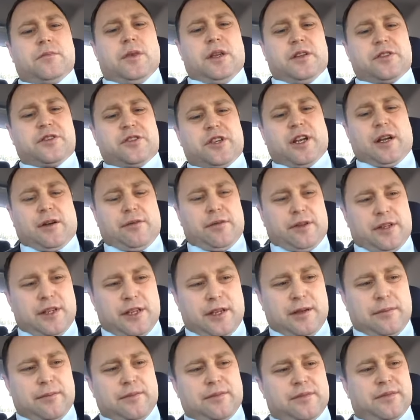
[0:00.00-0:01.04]
And stick with
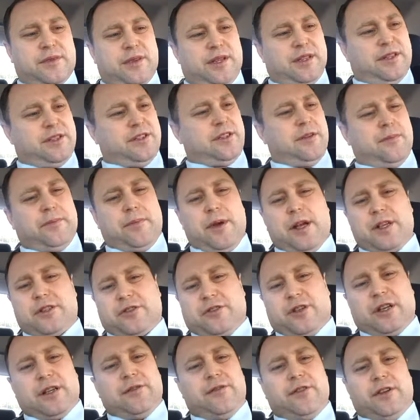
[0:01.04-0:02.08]
Him. It's the
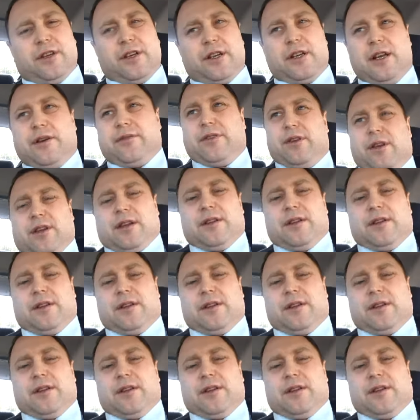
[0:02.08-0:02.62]
best life you could ever